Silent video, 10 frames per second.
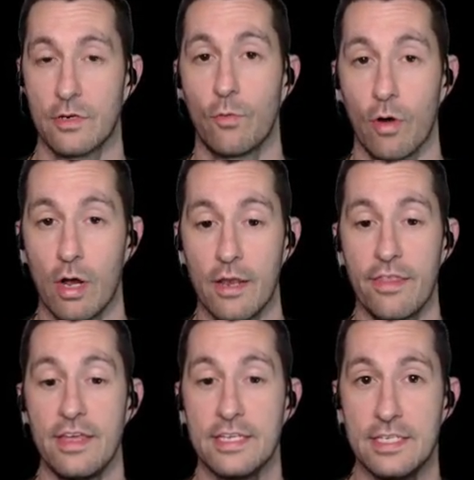So we're
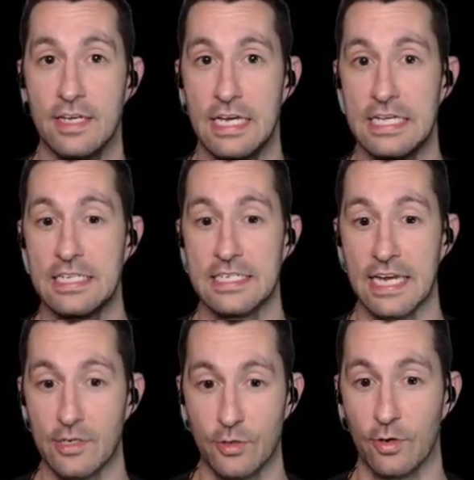on this
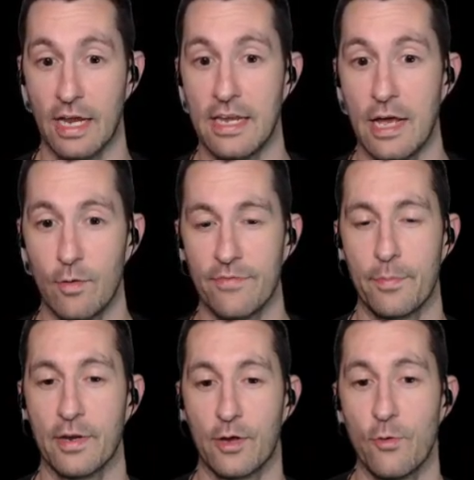sector, and now if
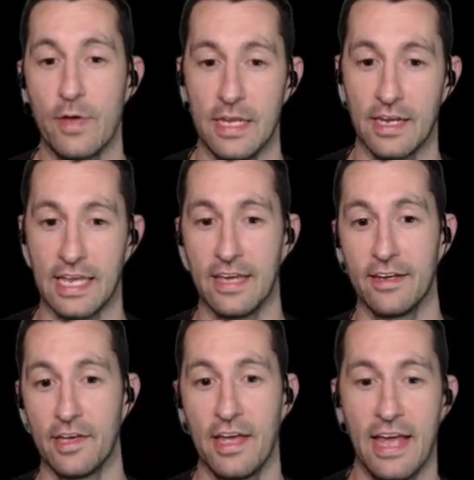I put a coin in
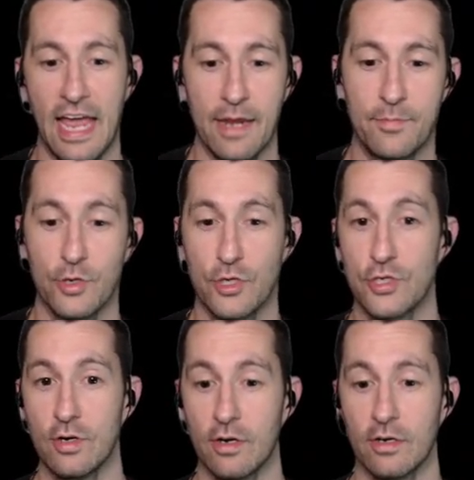again and push
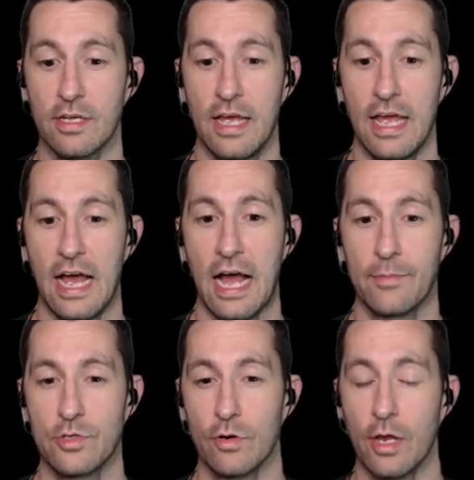start,
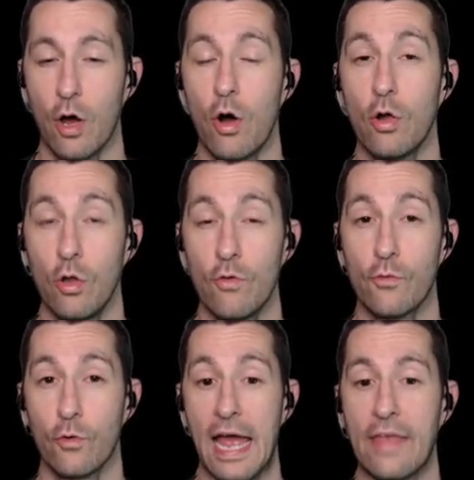I'm starting all
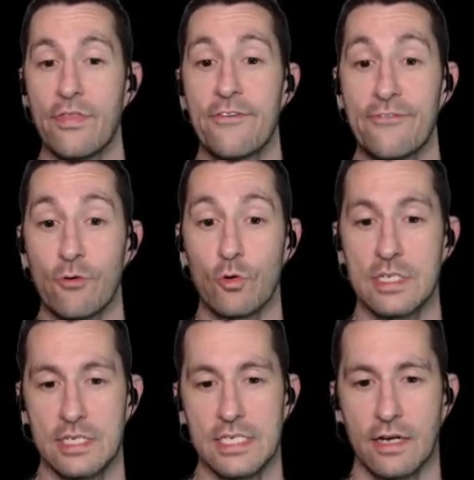over at the
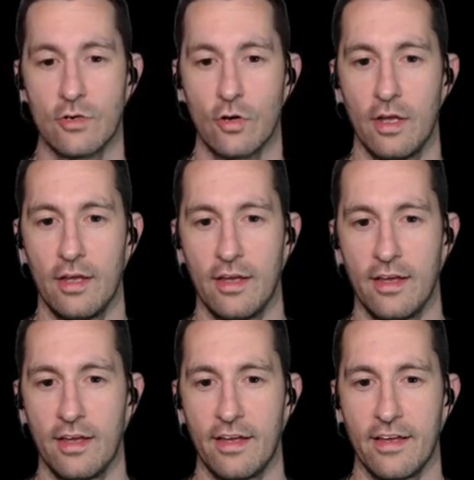first sector.
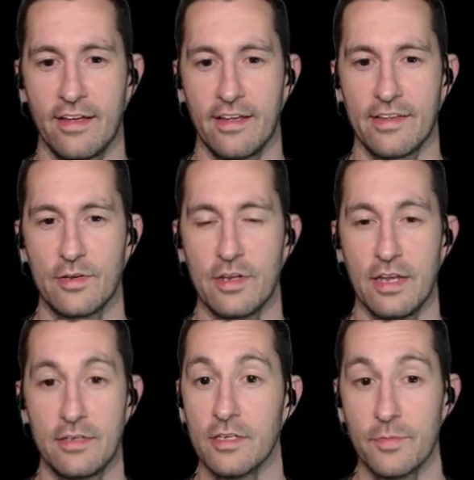So
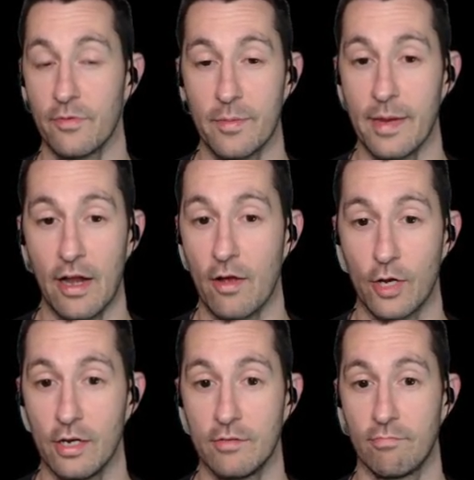it doesn't really matter how
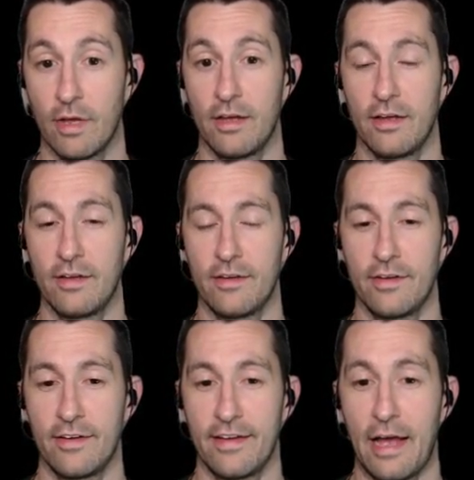good,
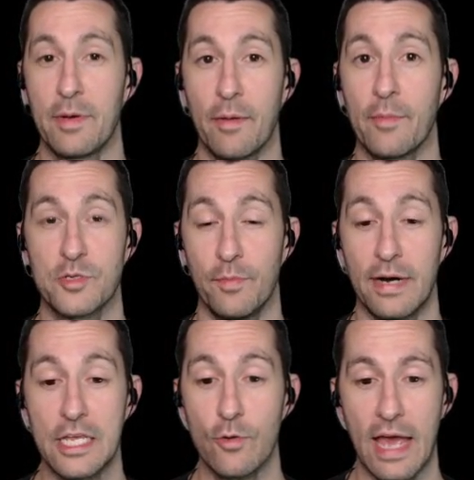how much
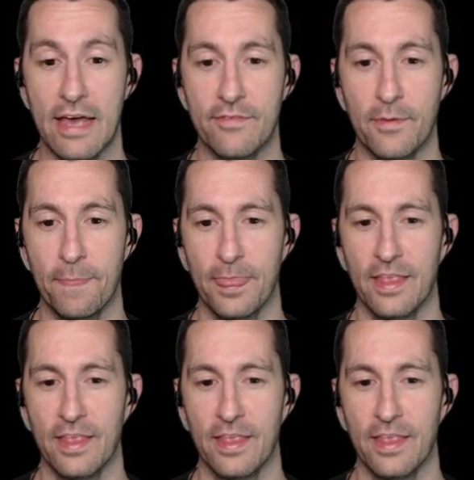money you have.